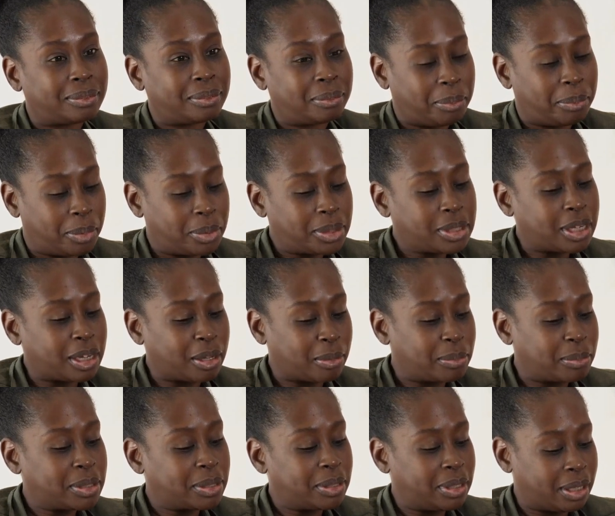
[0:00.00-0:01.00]
Music helped
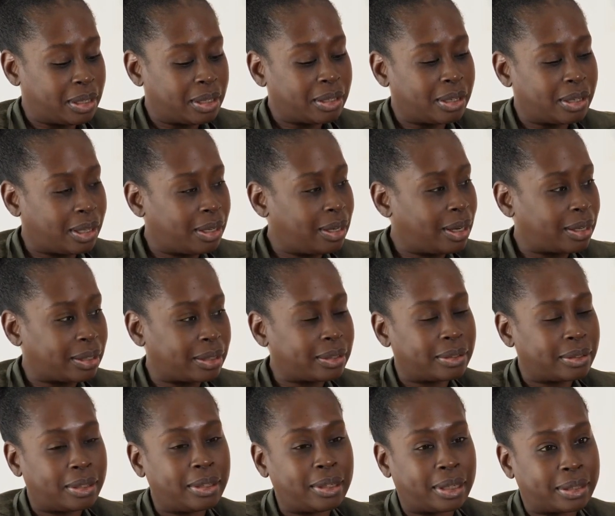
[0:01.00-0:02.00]
me see a lot.
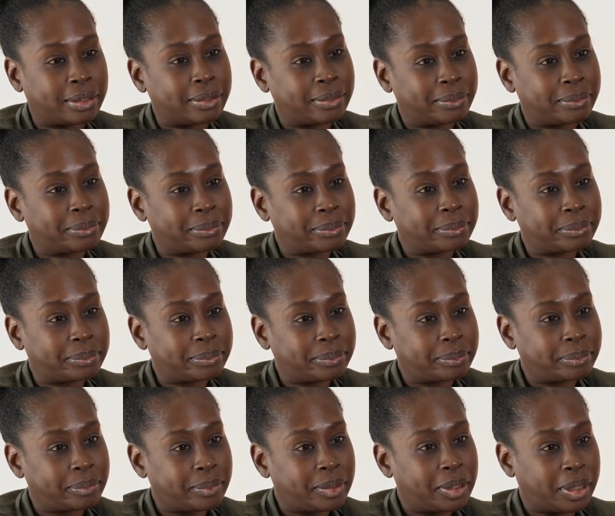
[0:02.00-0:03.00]

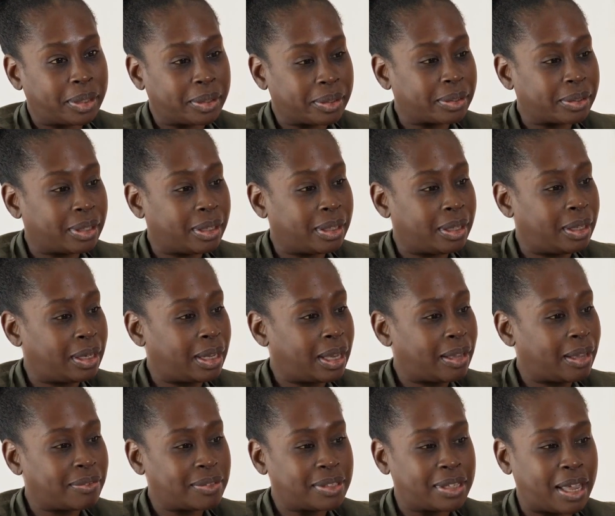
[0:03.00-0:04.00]
Yeah, and I
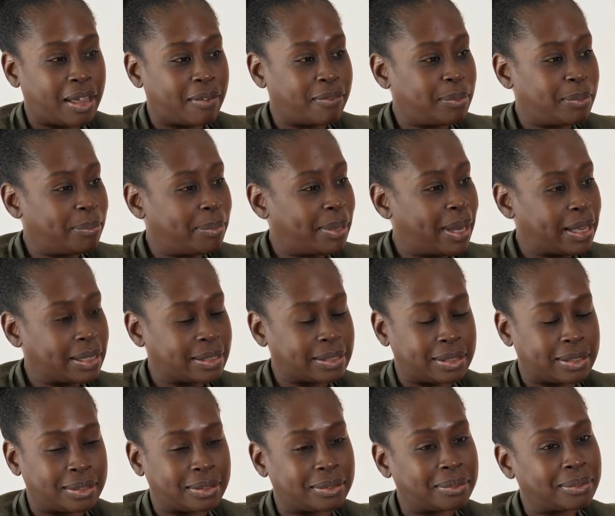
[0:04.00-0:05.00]
have to have it
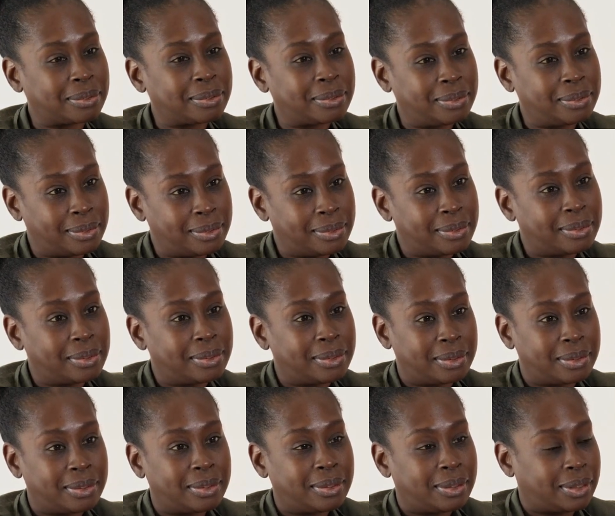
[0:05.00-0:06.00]
blasting.
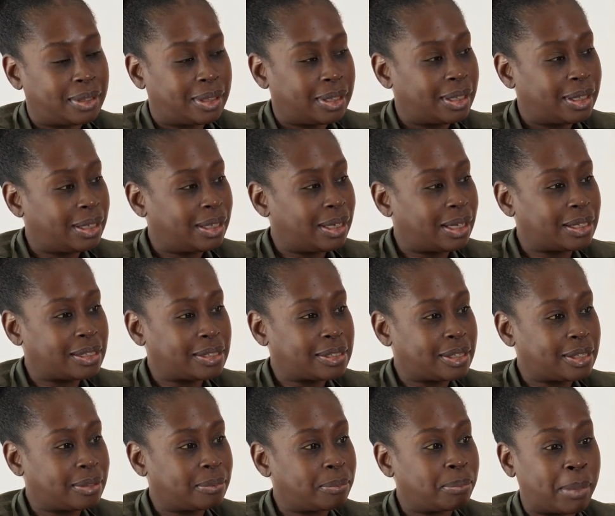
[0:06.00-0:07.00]
And
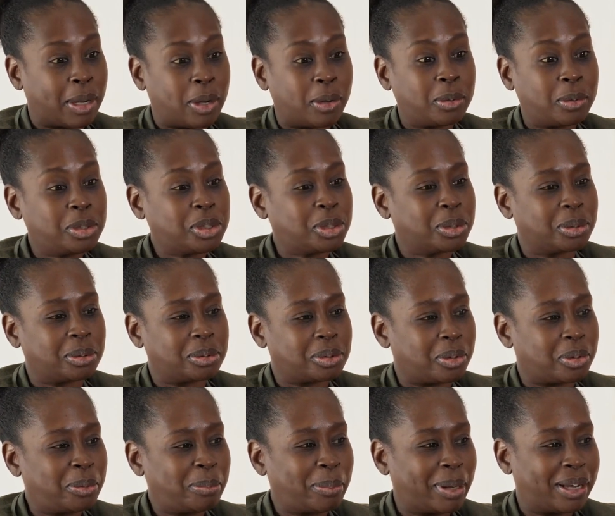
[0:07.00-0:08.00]
my old school,
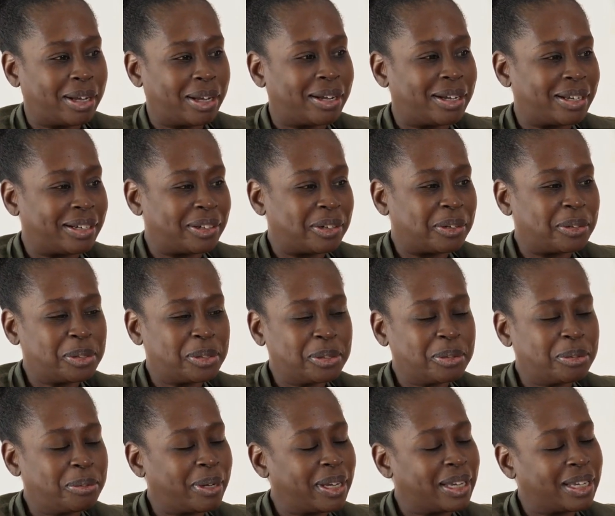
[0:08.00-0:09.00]
oh my God, old
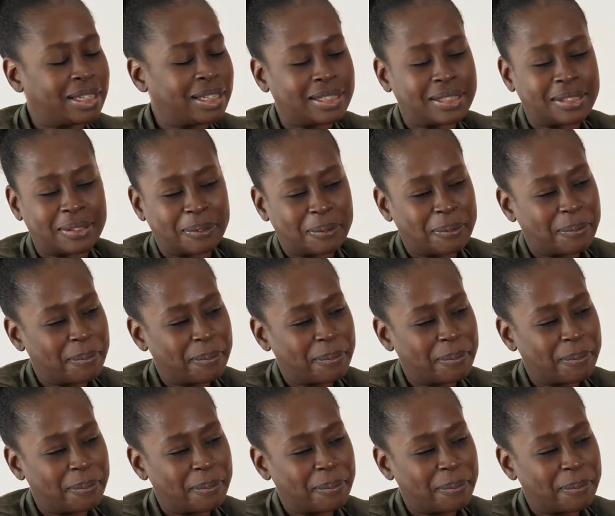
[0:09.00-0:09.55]
school reggaes.